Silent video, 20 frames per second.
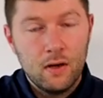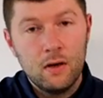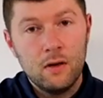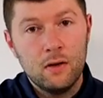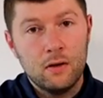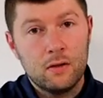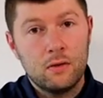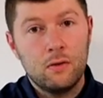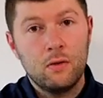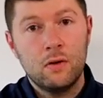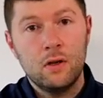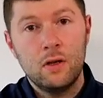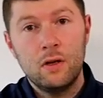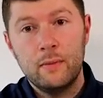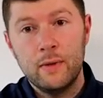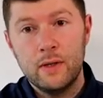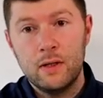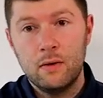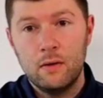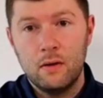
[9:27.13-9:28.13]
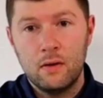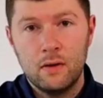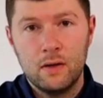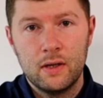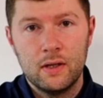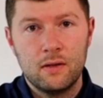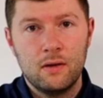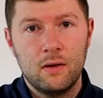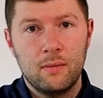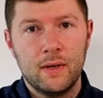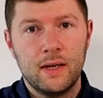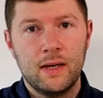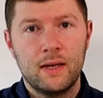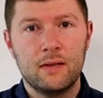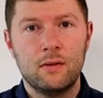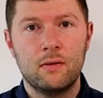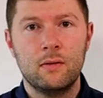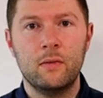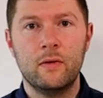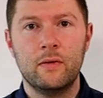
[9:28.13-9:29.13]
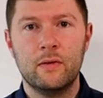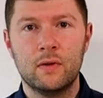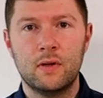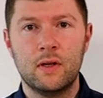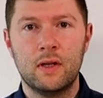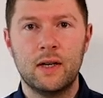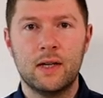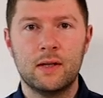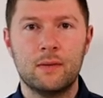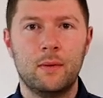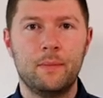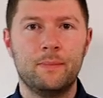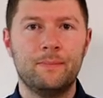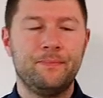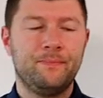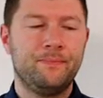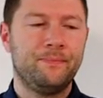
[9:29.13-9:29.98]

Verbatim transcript: it's talking a little bit too long on this topic now so we'll move on to the next one